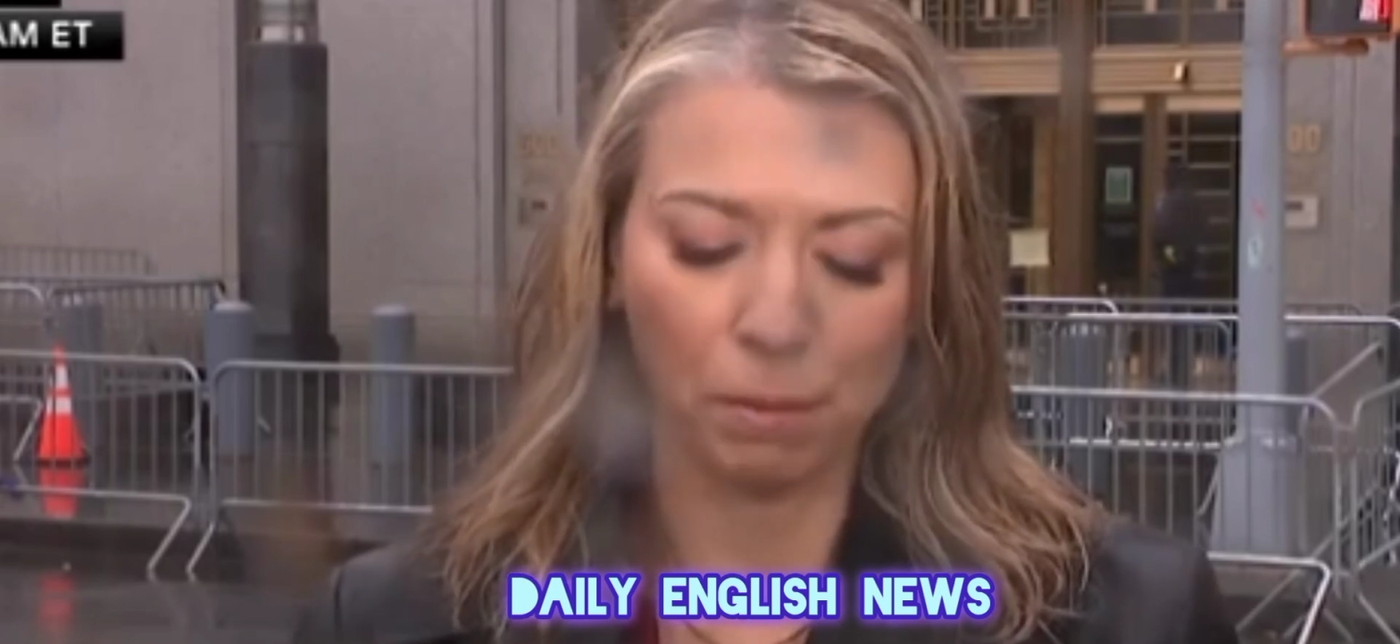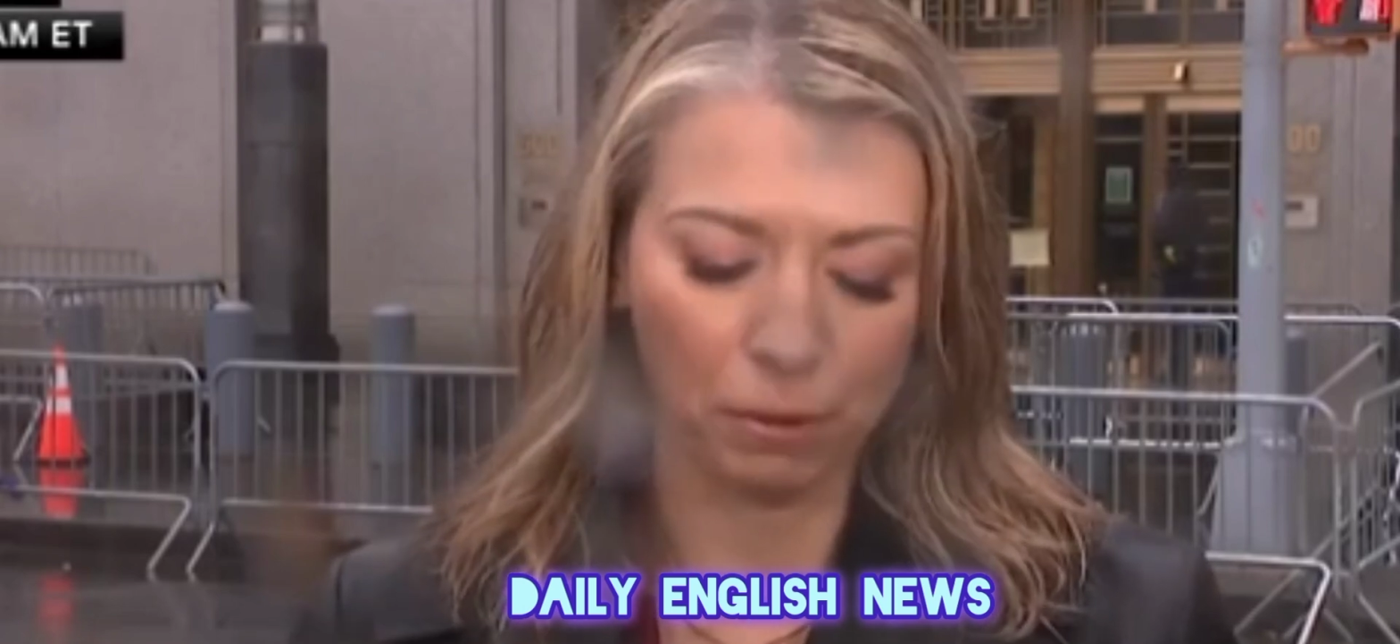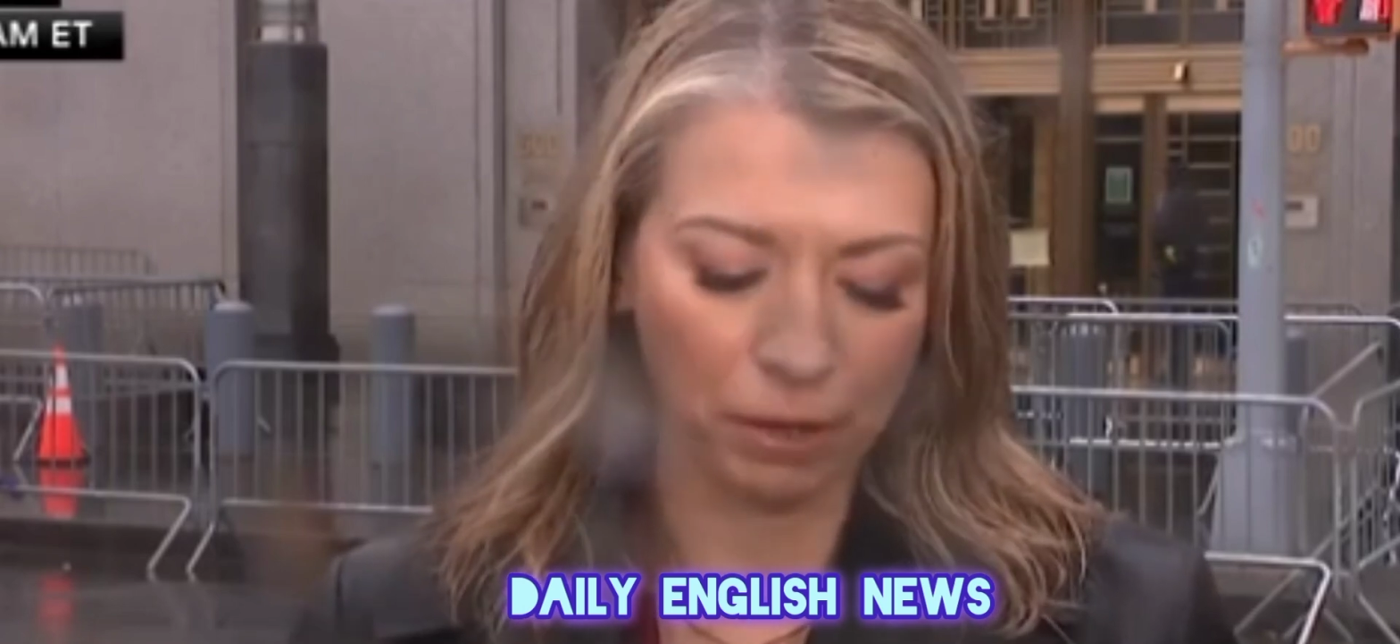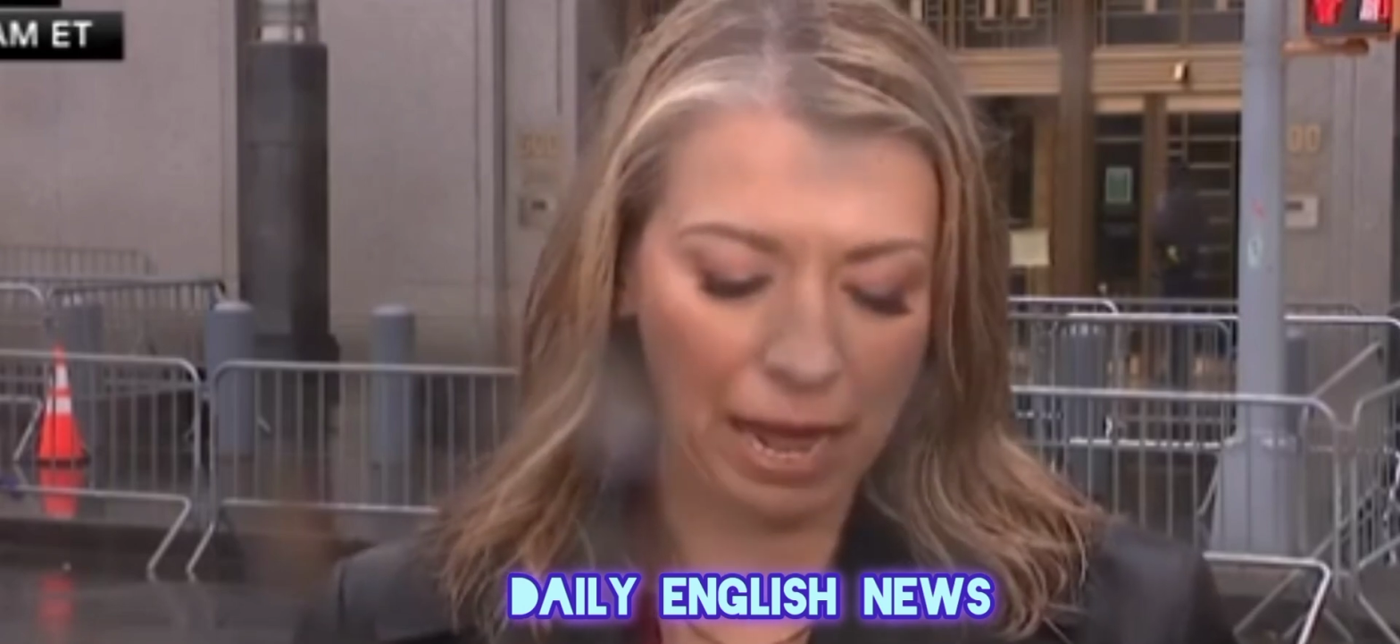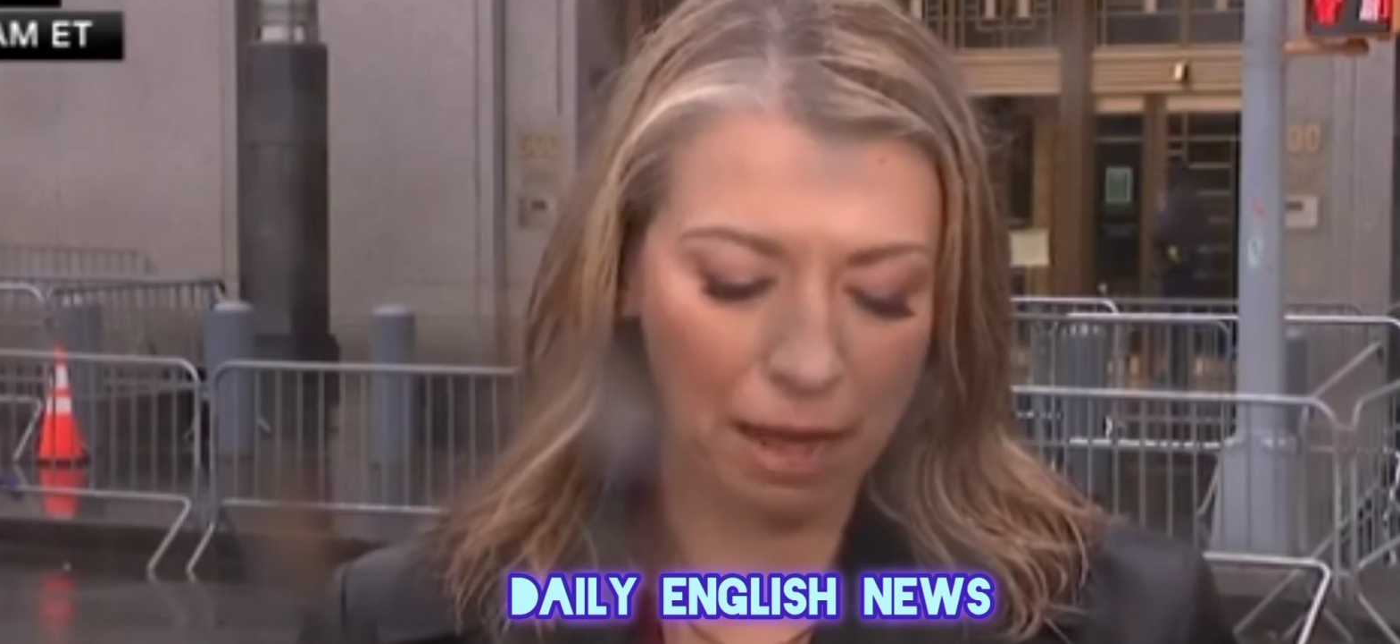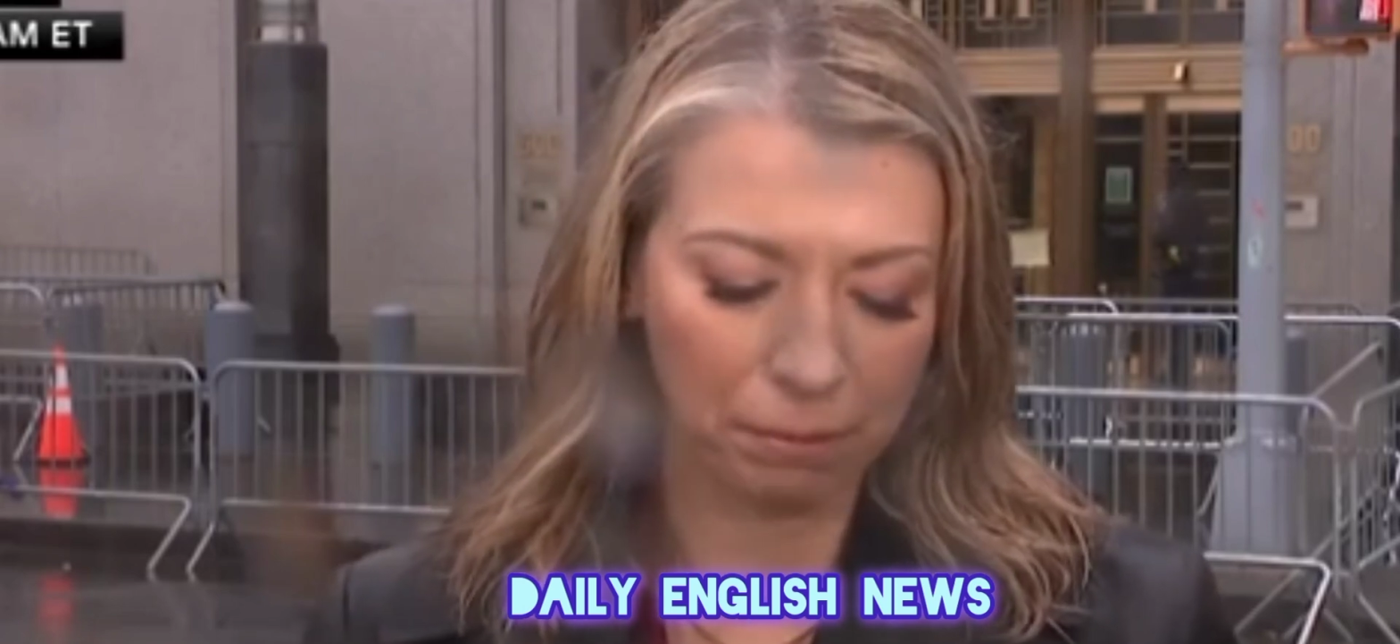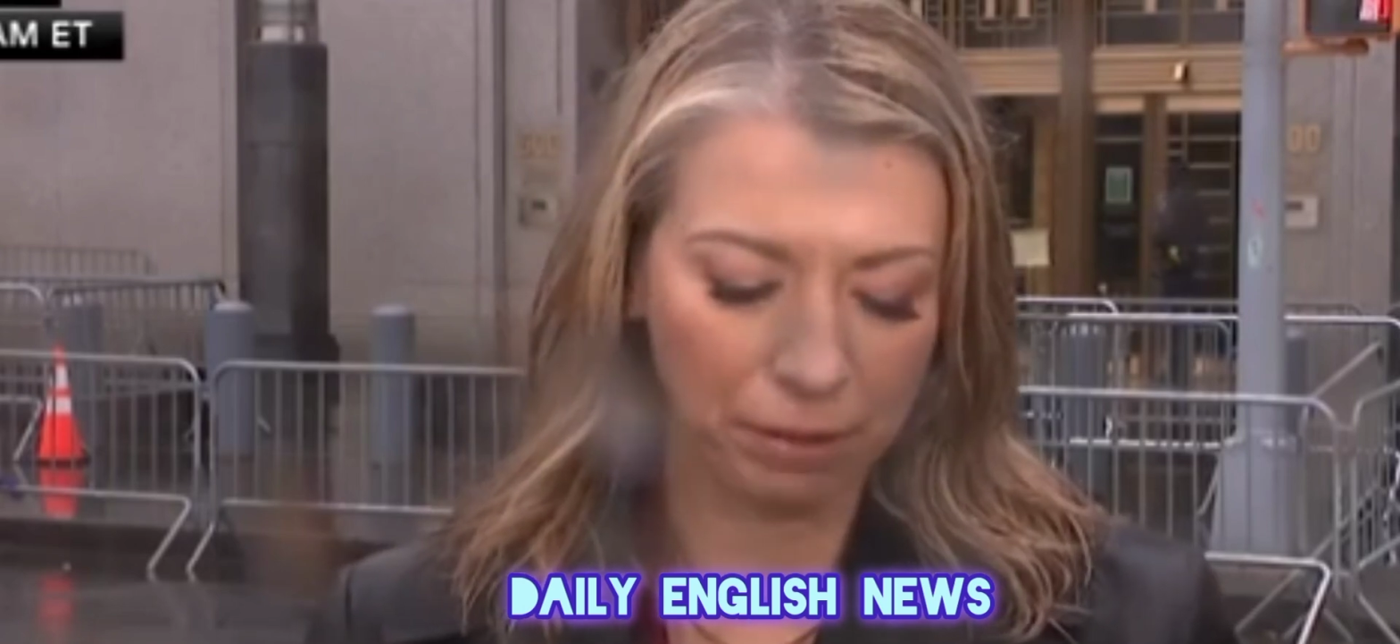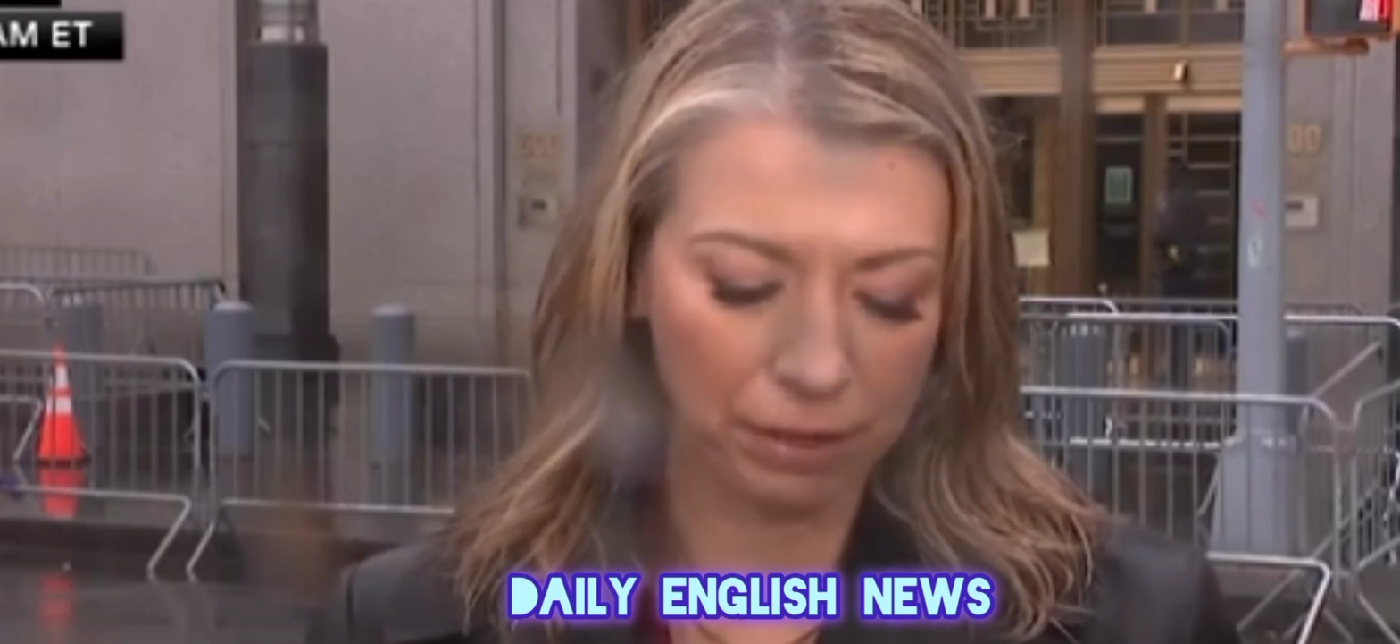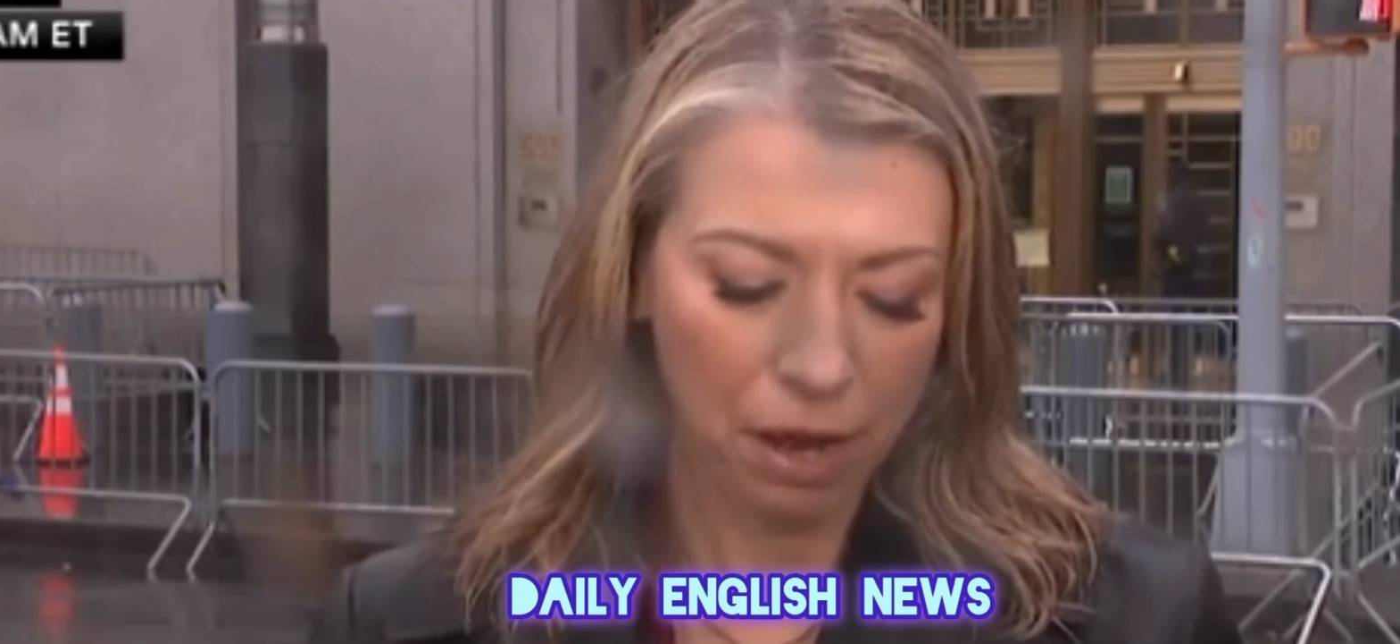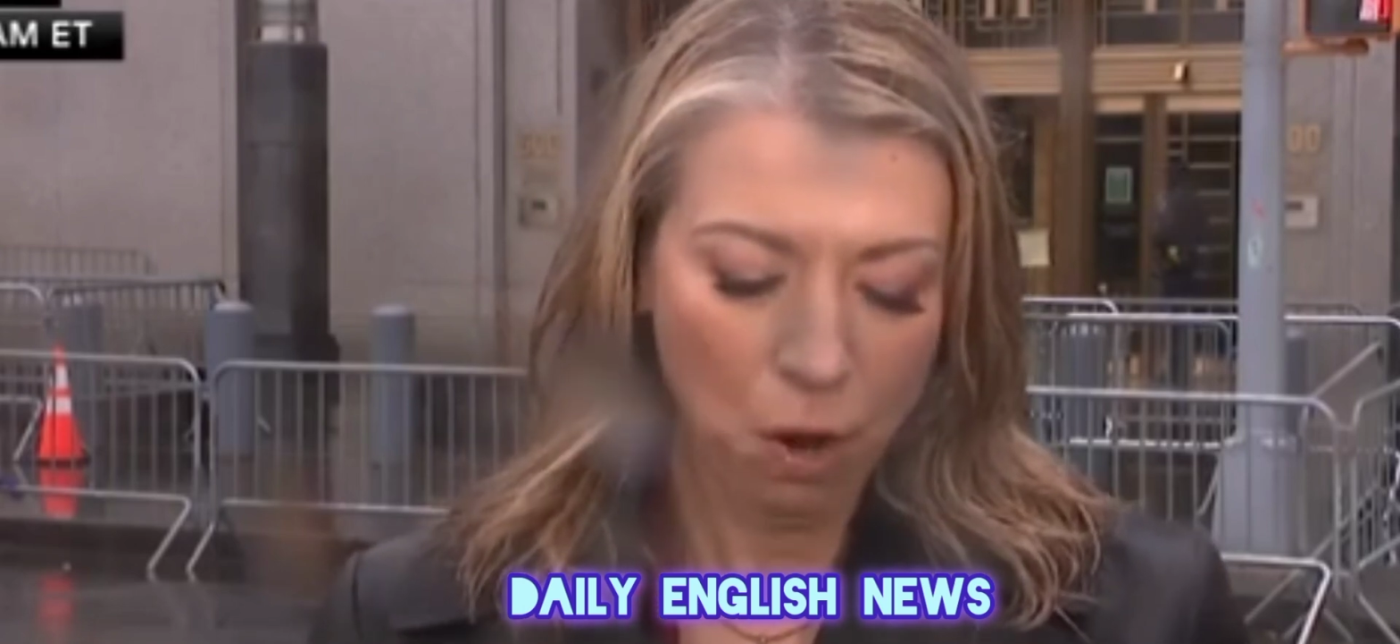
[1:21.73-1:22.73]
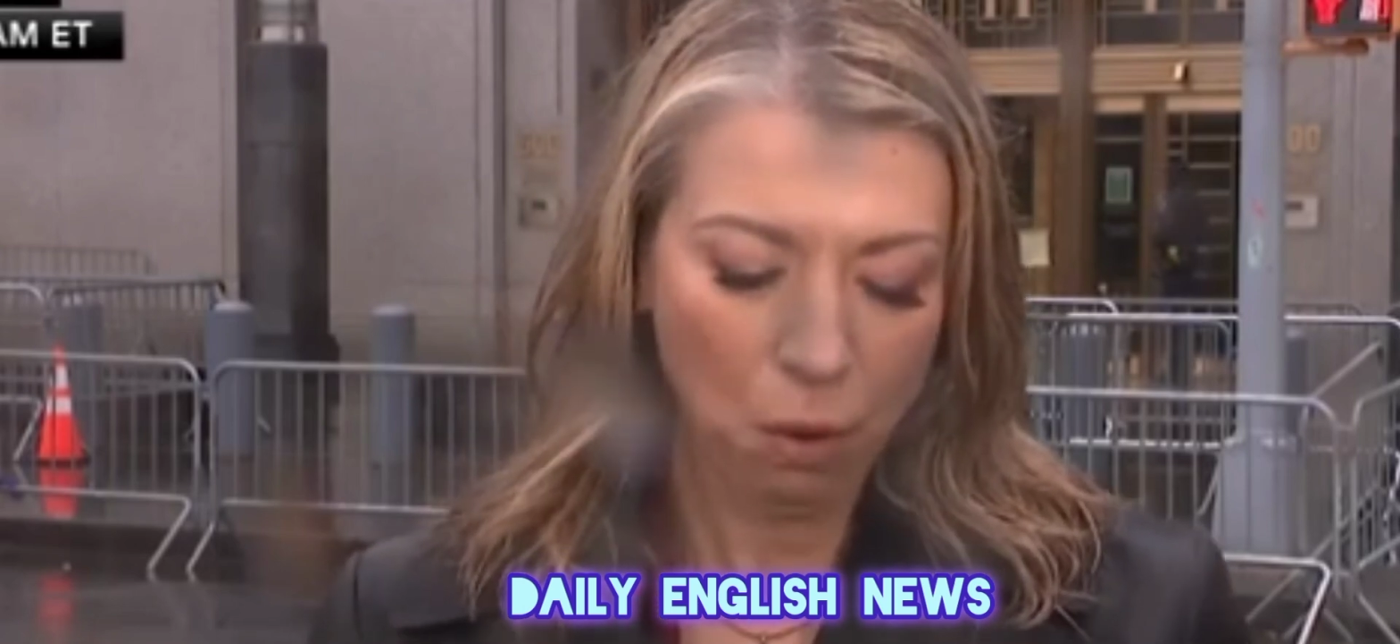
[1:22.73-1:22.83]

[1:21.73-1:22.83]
Roberta Kaplan,